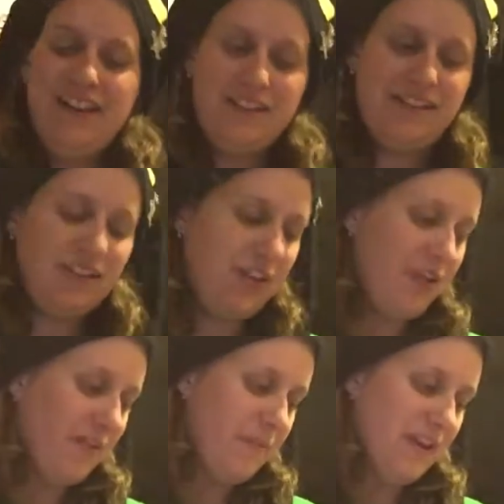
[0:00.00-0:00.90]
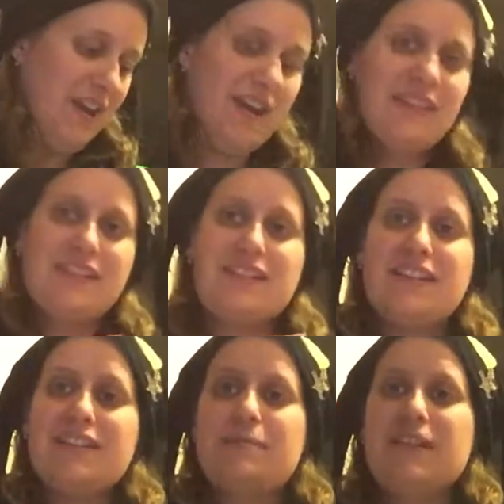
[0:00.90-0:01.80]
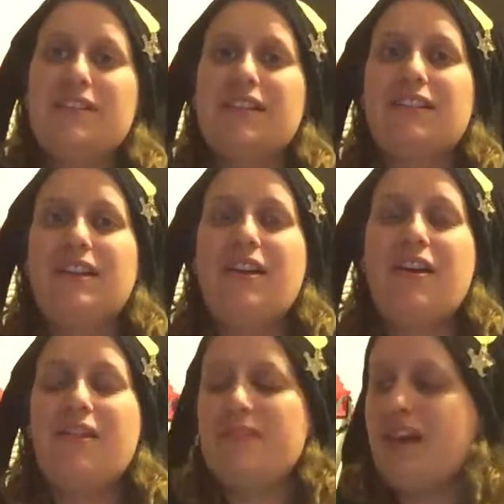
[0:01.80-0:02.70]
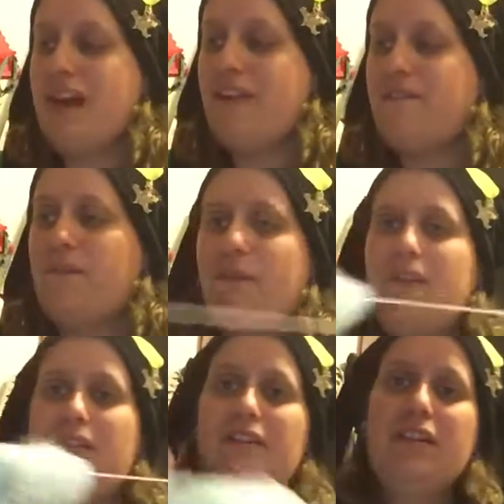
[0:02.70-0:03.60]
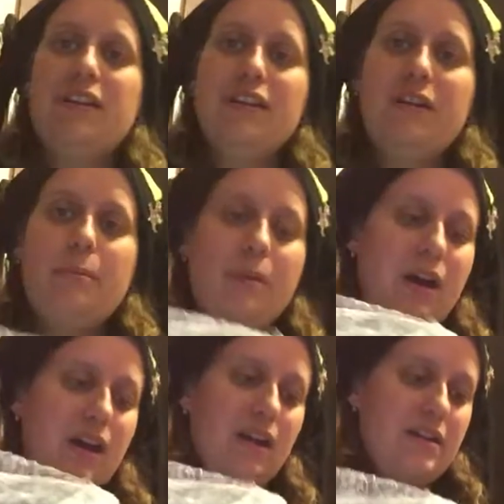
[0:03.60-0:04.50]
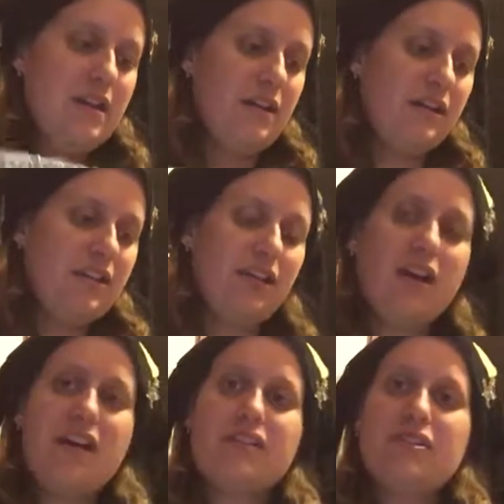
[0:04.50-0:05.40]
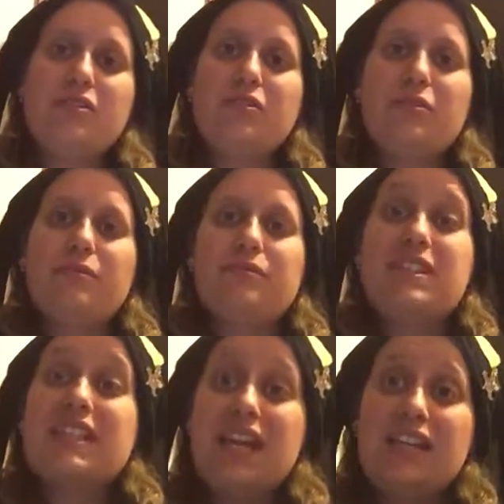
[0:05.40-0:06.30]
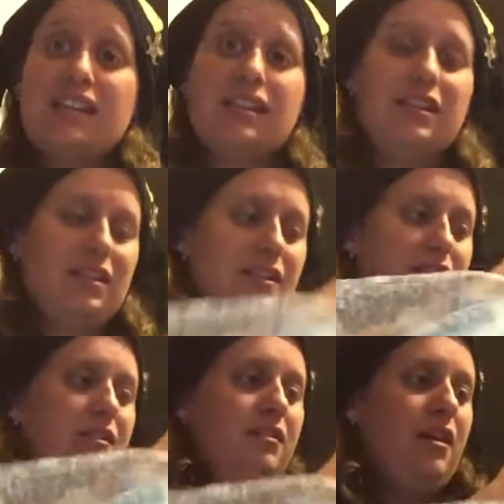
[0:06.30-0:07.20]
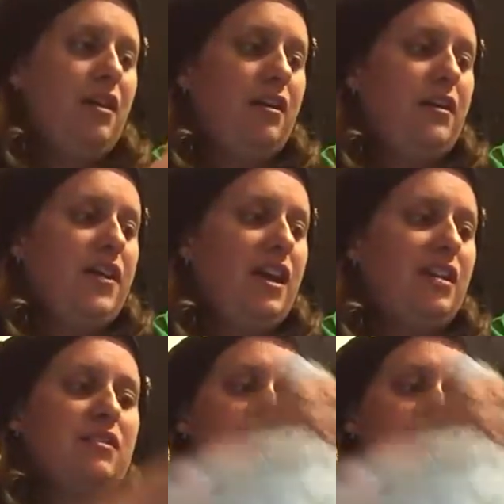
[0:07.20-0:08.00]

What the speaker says: So, but yeah, that's basically all we have for my Elsa costume skit thing.